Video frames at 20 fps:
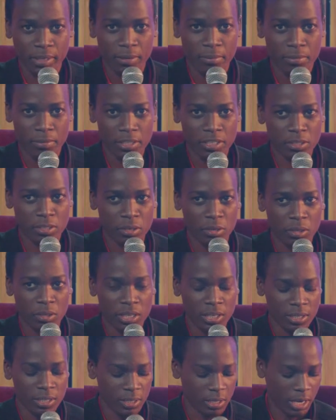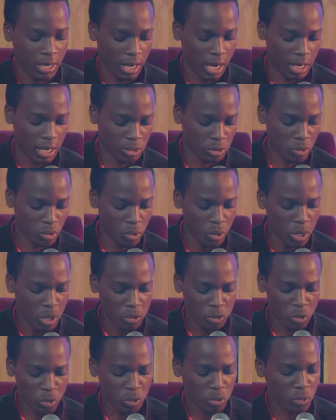Praise the Lord. So
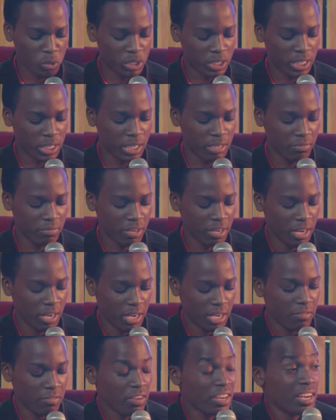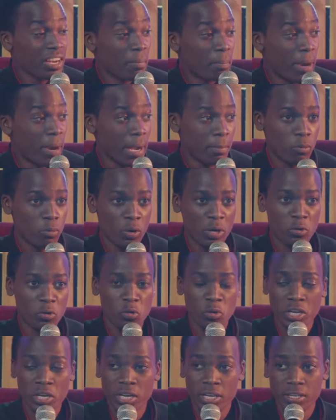you see, even the Bible, when you
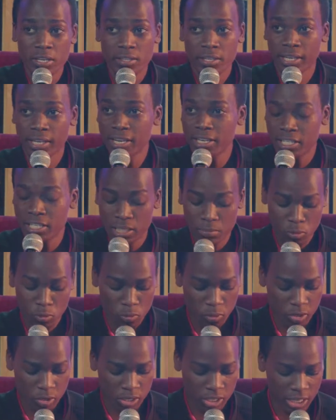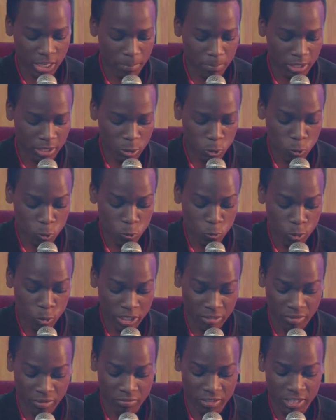read in 2 Timothy chapter 2,
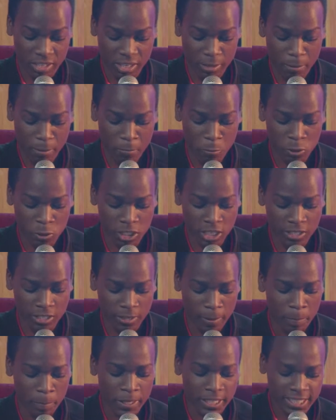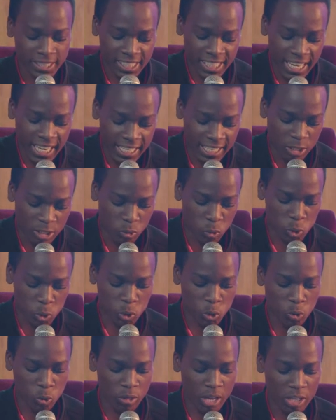verse 15, the Bible says, study to
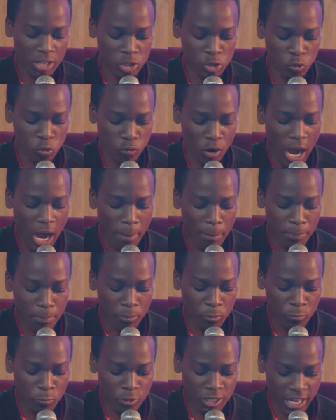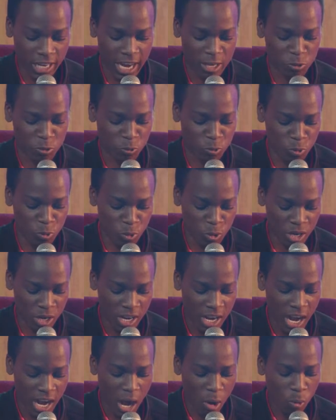show thyself approved unto God,
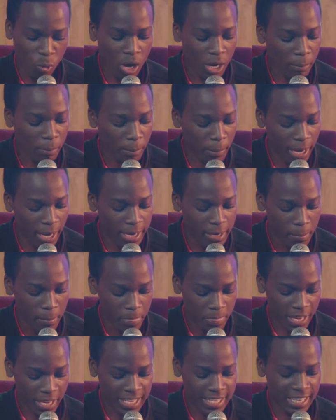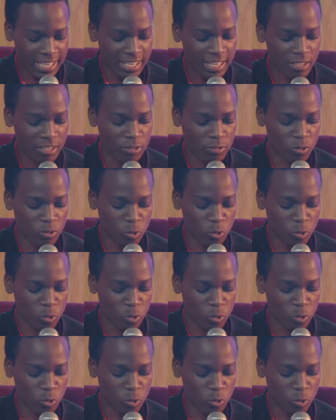a workman that needeth